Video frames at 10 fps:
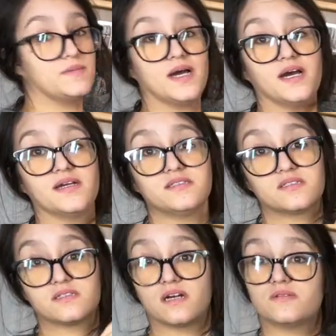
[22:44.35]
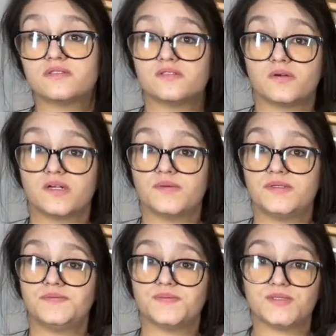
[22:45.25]
I just thought it was
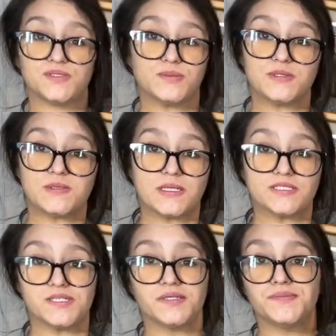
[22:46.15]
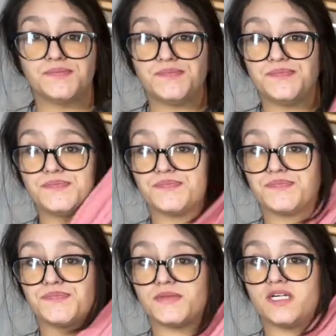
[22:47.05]
adorable super stretchy.
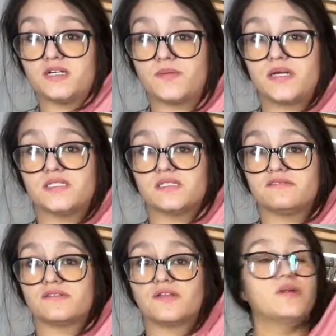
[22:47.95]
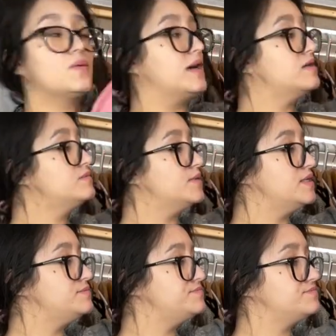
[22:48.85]
It'll probably sit for a little while,
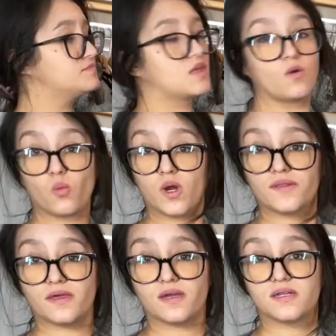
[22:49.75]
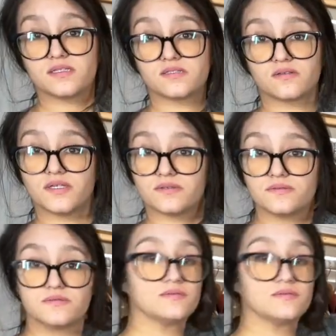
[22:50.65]
but worth it. It's so cute.